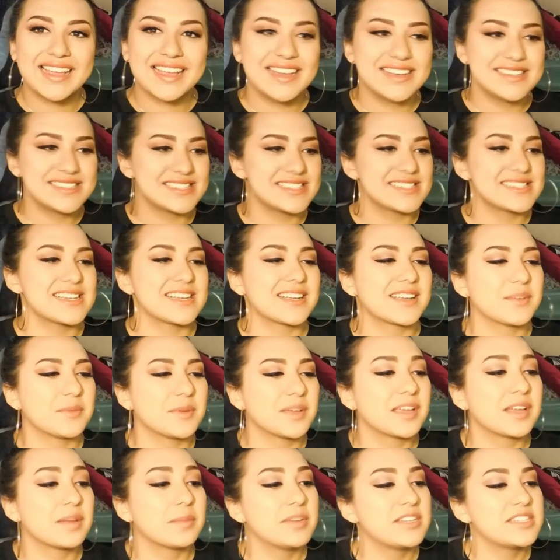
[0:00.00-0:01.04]
guys, it's Erika.
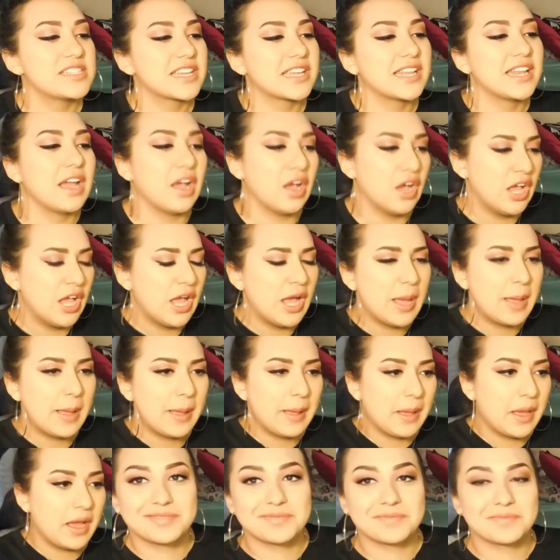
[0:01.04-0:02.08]
We're going to be checking out
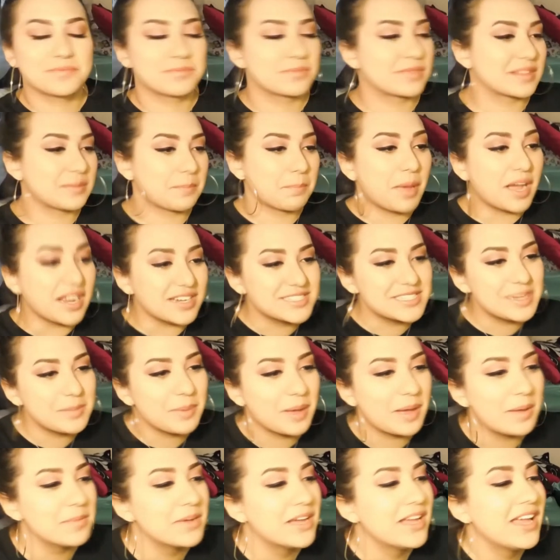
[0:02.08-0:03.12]
Park
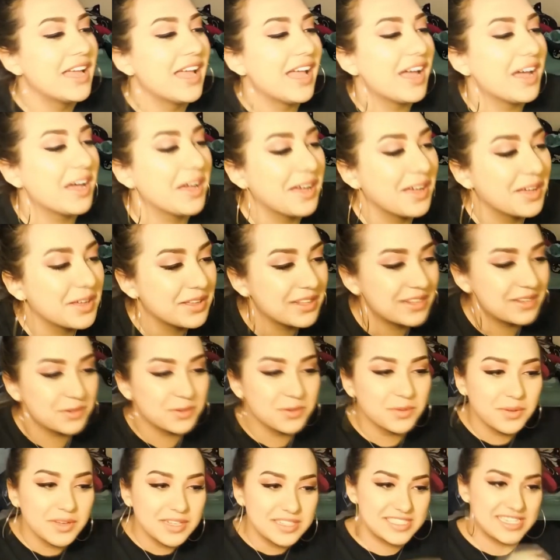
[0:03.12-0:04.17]
Jae-beom, uh, and
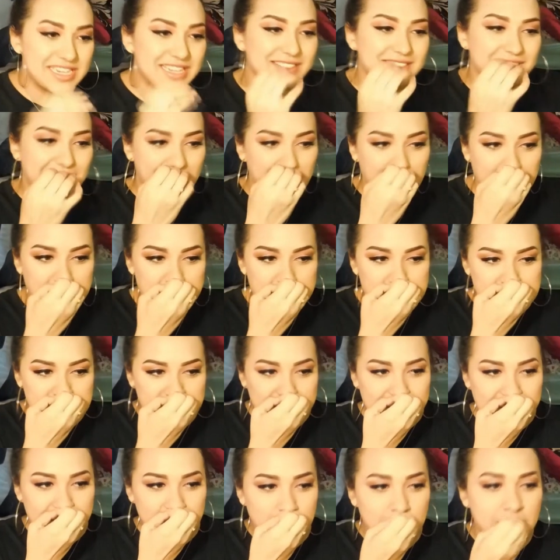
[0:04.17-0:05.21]
Woo Won-jae's
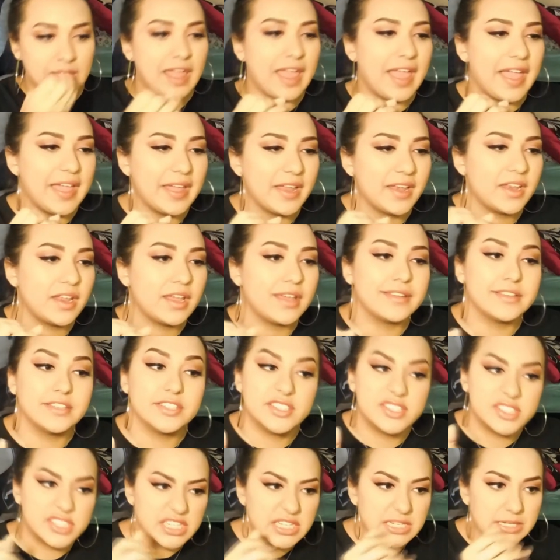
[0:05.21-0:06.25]
Engine. And
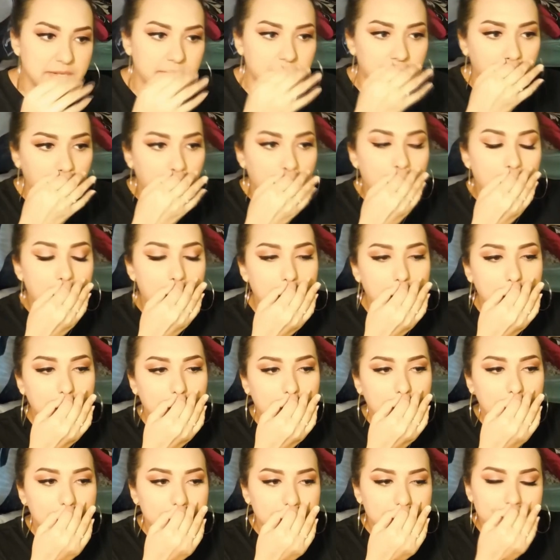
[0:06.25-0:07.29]
Engine.
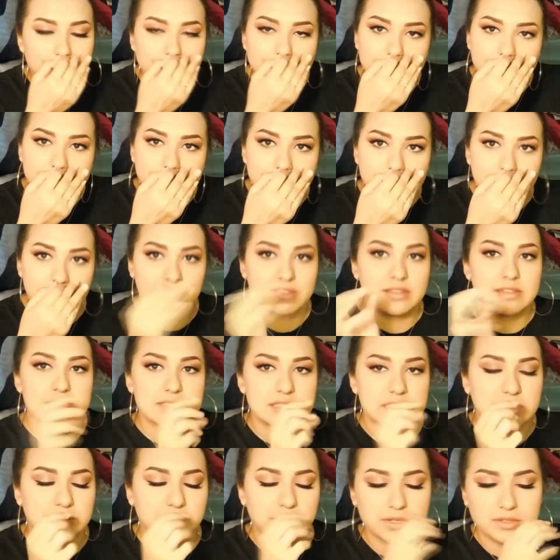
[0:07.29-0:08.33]
Um, because it's
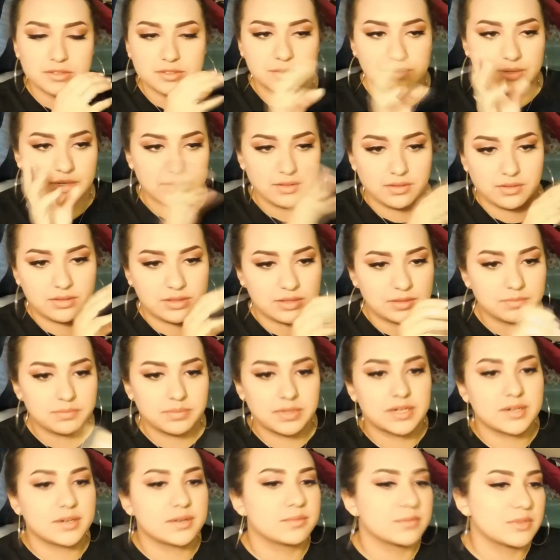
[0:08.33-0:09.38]
like when it's Korean, there's no like
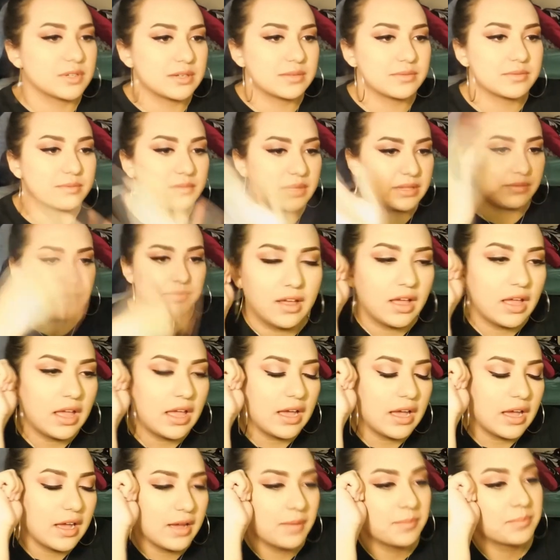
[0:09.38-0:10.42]
period, whatever.
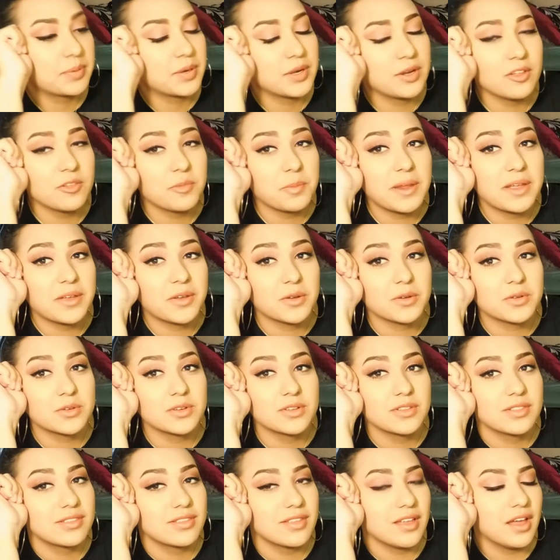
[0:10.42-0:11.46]
Produced by Code
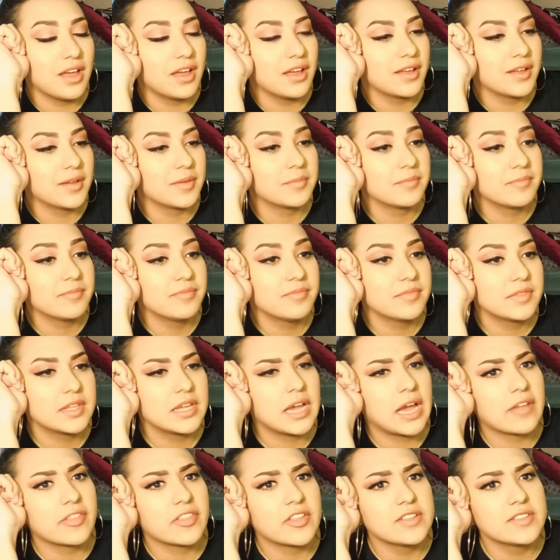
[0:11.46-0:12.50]
Kunst. um,
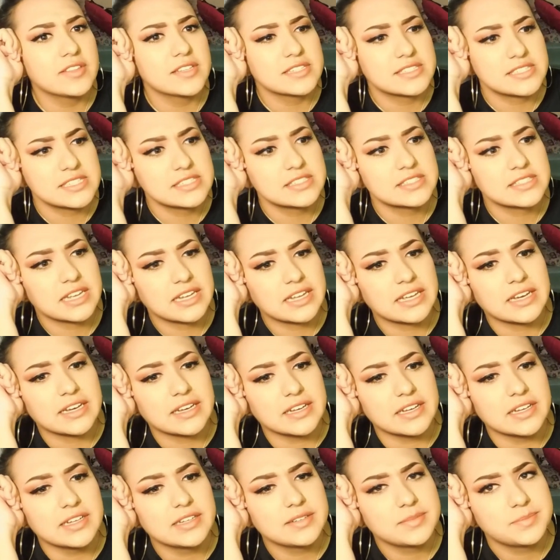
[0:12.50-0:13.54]
I think this is like
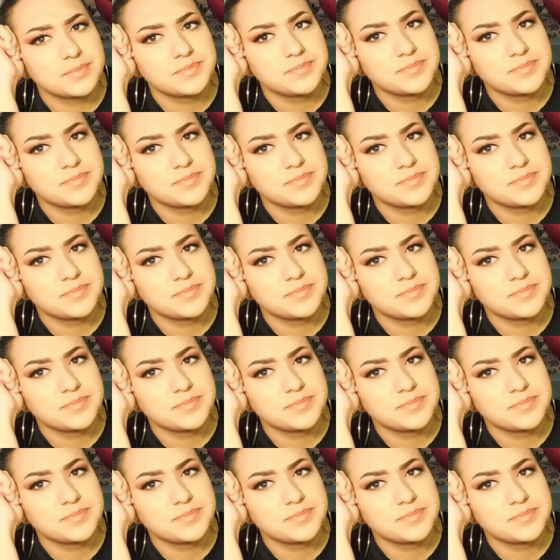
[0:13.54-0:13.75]
a,